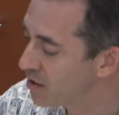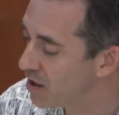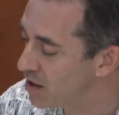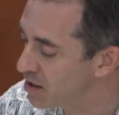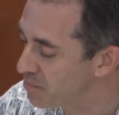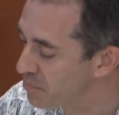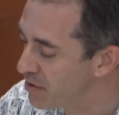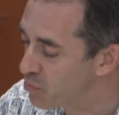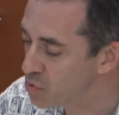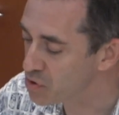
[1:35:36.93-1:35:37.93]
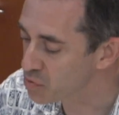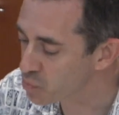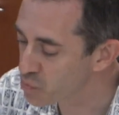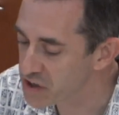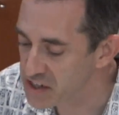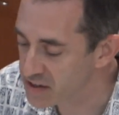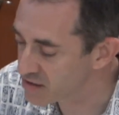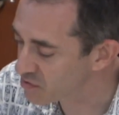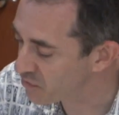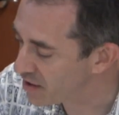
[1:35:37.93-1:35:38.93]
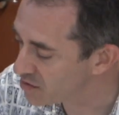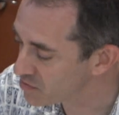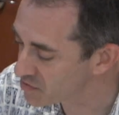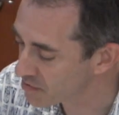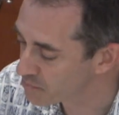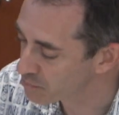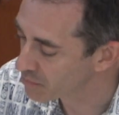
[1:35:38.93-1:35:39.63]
that will read as follows.